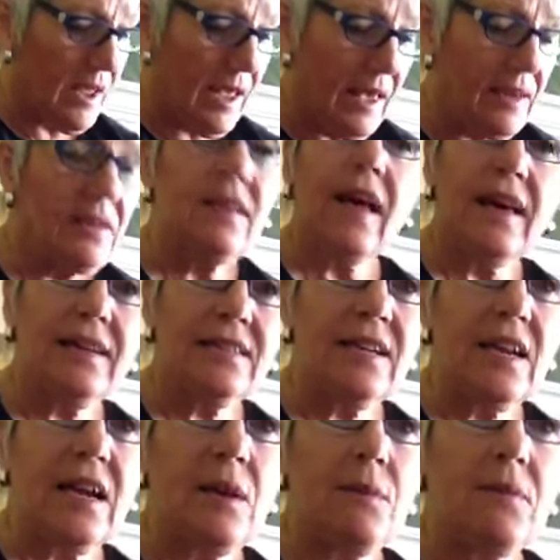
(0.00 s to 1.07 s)
And a lot of
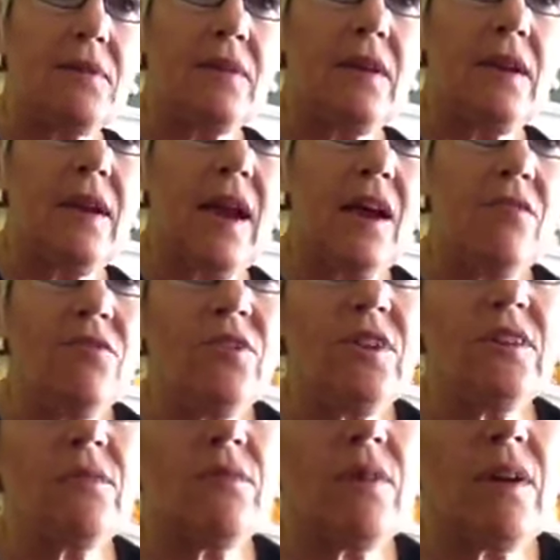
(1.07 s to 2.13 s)
times,
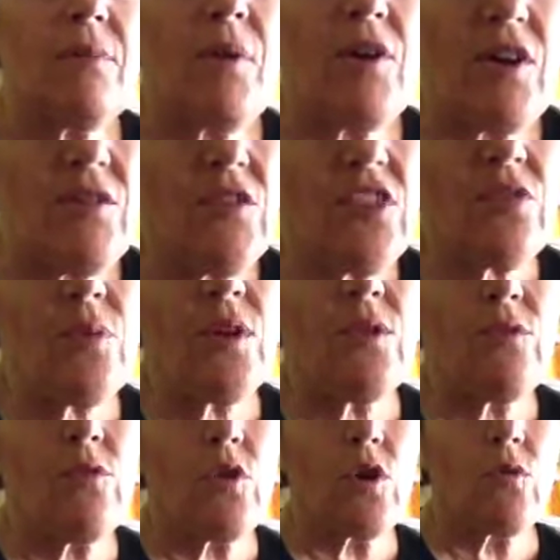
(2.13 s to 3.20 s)
about every 3 or
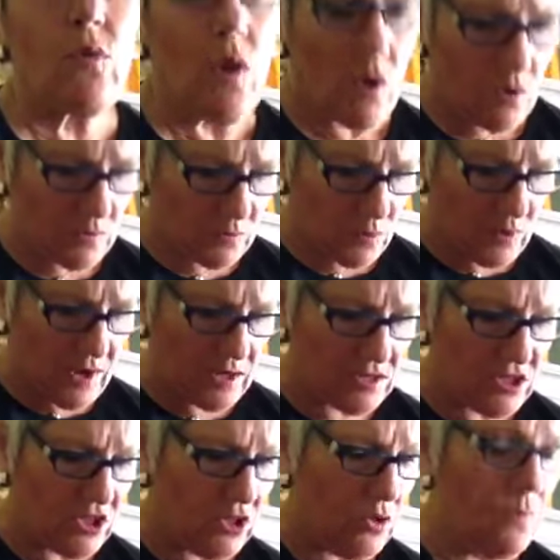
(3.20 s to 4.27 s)
4 rows, what I'll
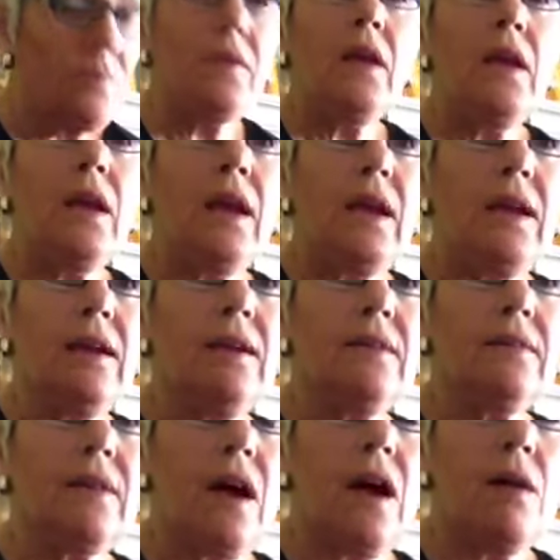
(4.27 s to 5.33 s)
do
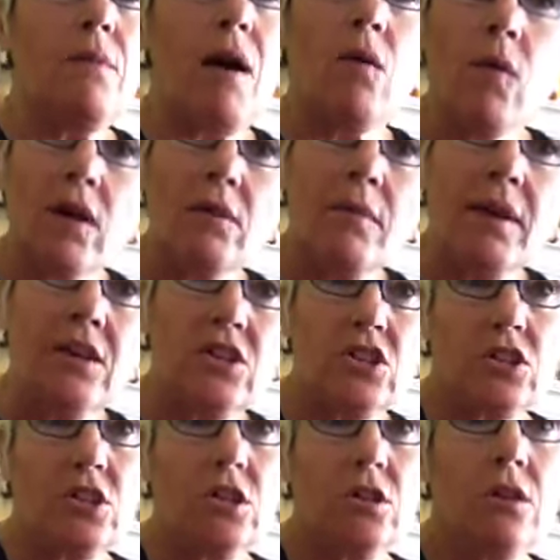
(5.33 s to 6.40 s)
is I want to make
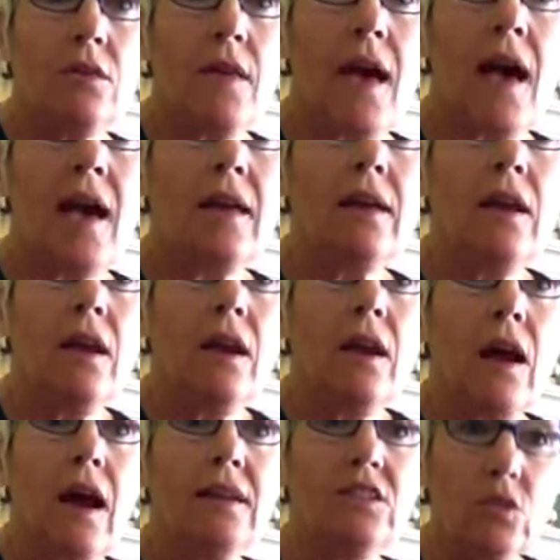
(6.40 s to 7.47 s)
sure that
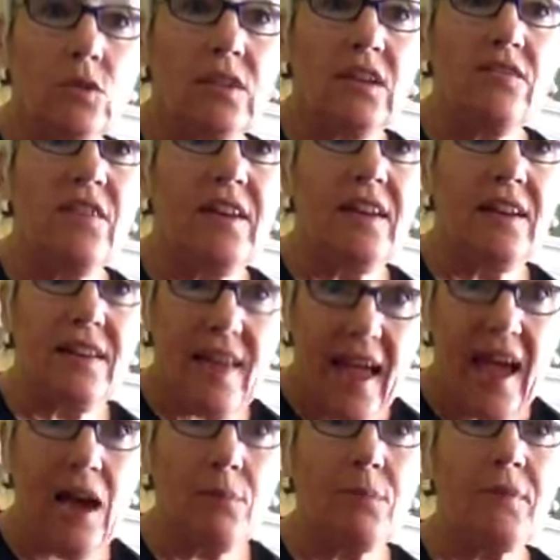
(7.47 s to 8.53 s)
I don't leave any
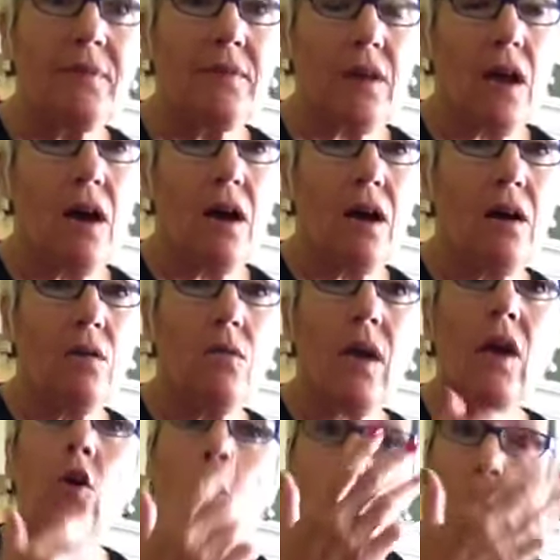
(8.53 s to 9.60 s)
gaps
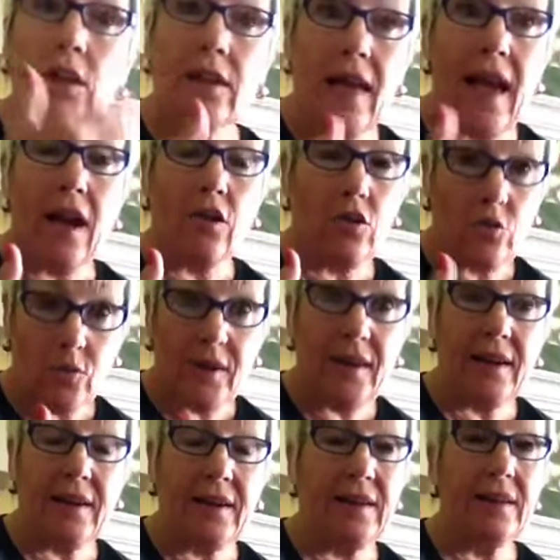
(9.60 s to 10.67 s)
or
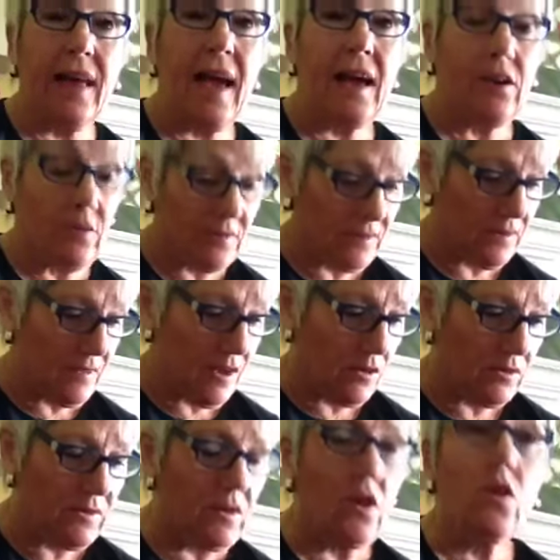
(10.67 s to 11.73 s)
create any ladders in
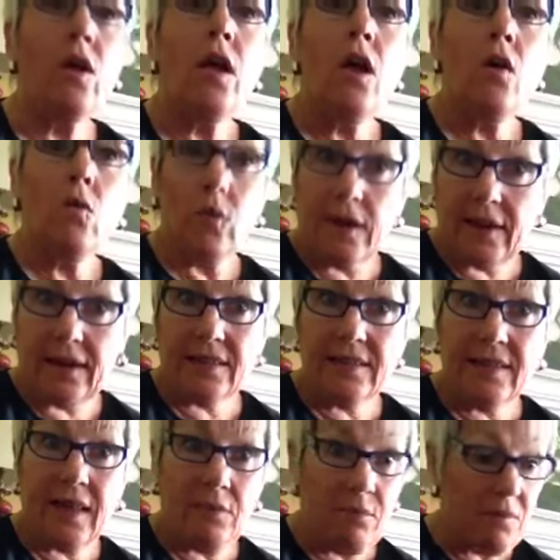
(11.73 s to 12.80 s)
there. So when I get to
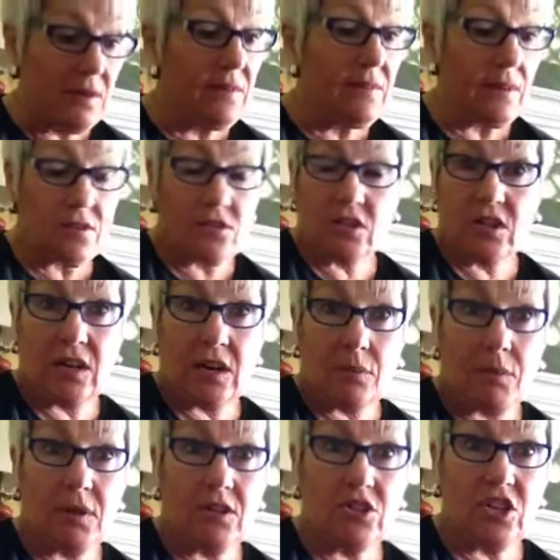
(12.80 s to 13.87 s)
that midsection and I'm
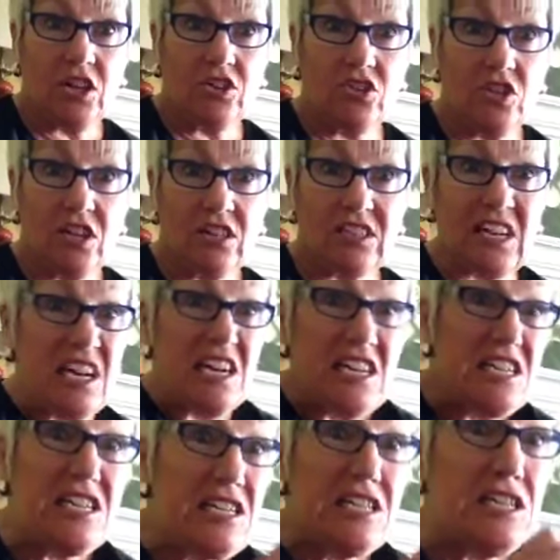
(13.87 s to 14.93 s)
going to change needles,
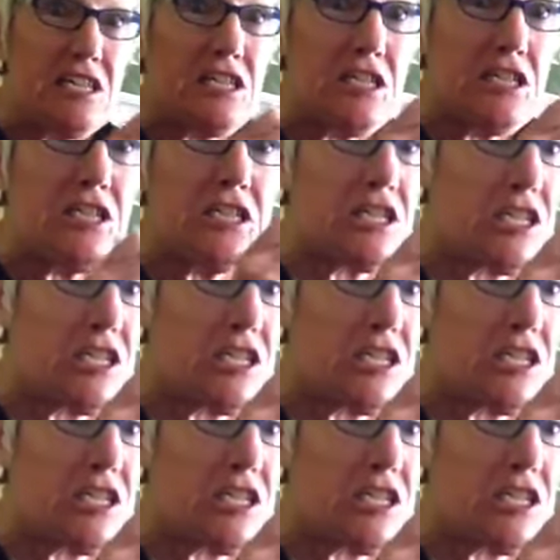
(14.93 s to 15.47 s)
I